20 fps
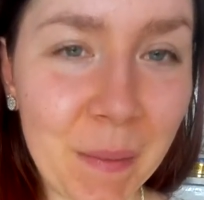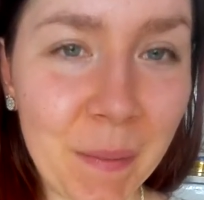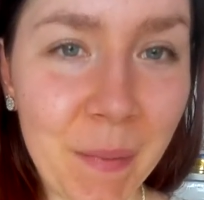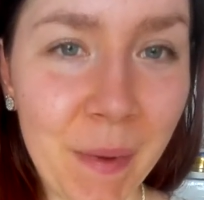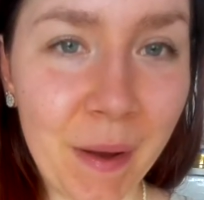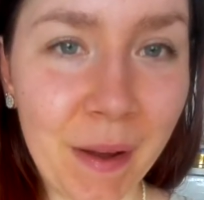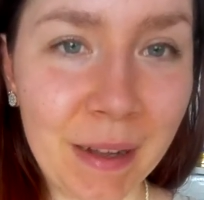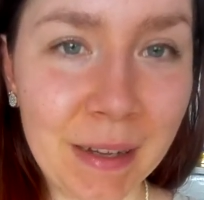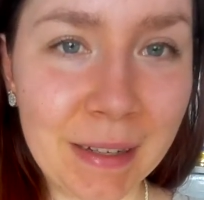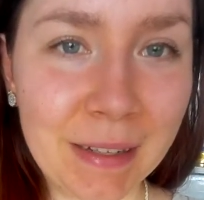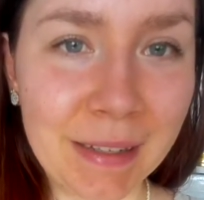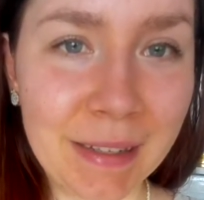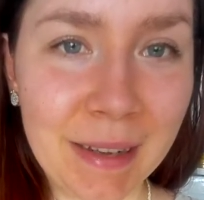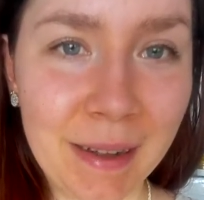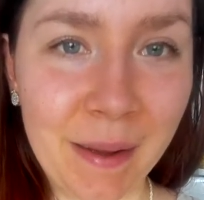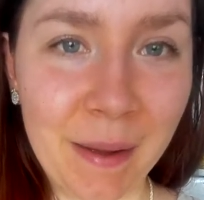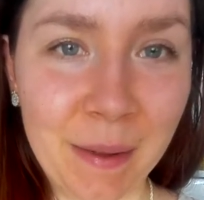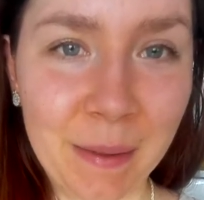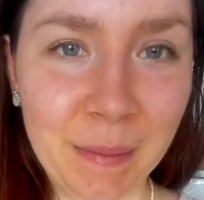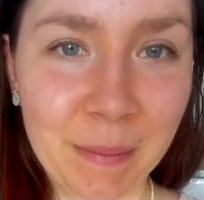but
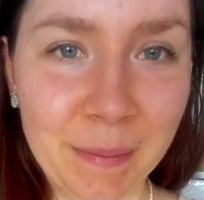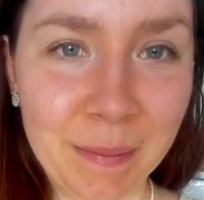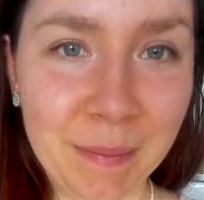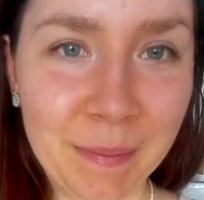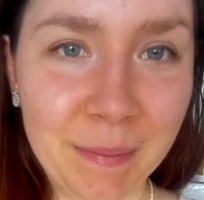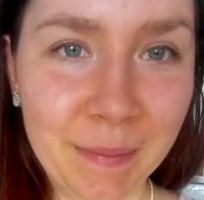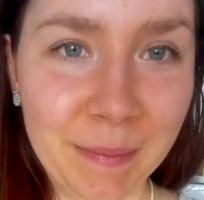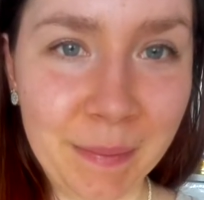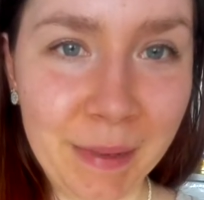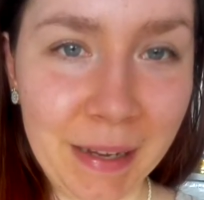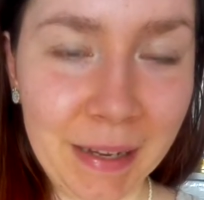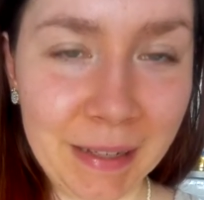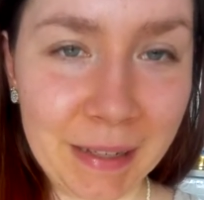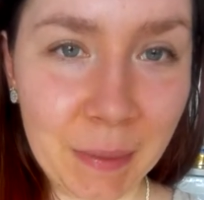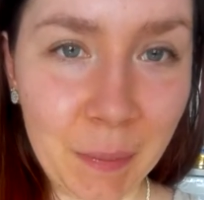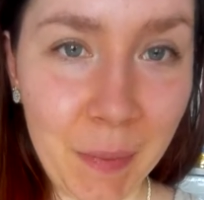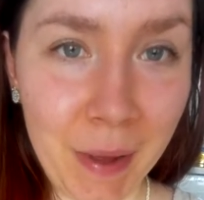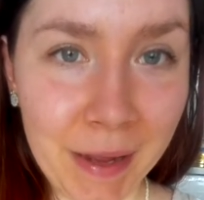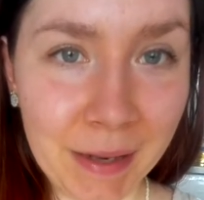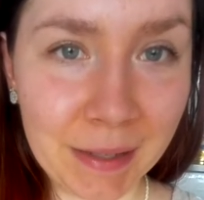it
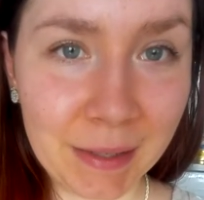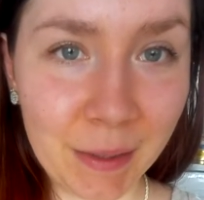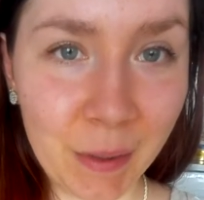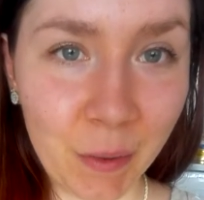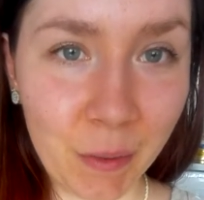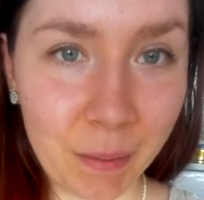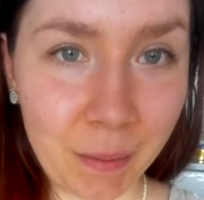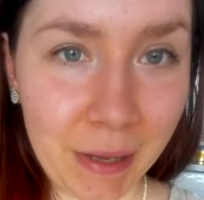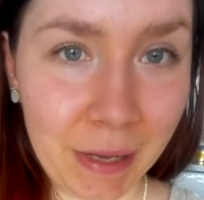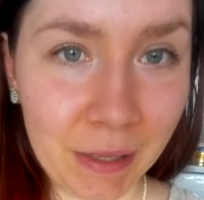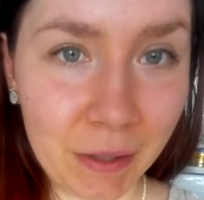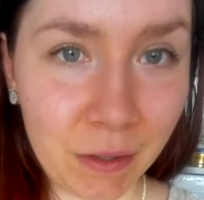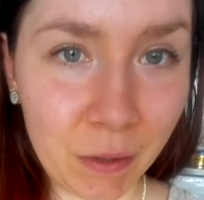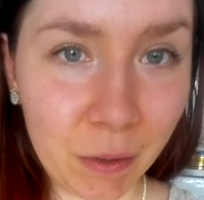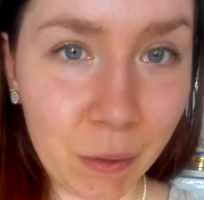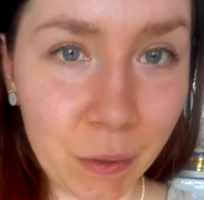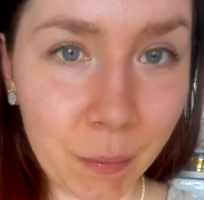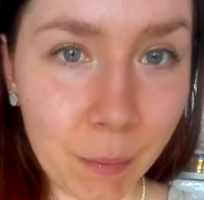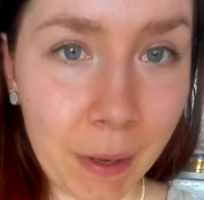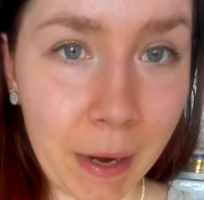depends on me
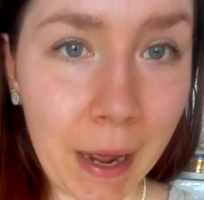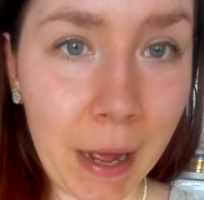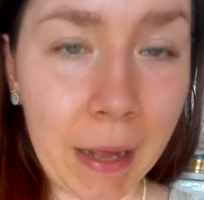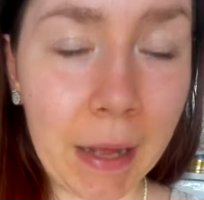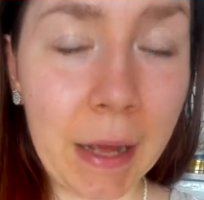too. But